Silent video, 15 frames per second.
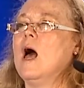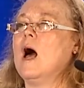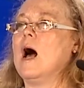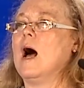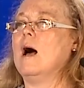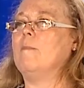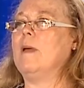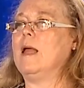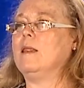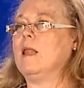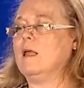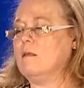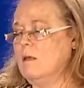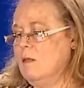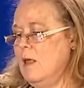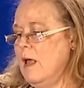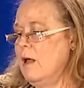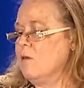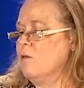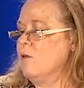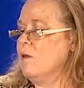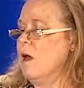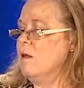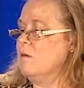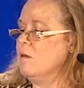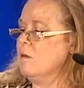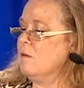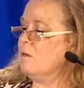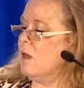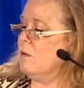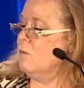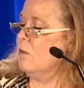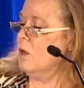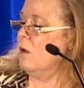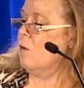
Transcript: And they did the exercise and just said,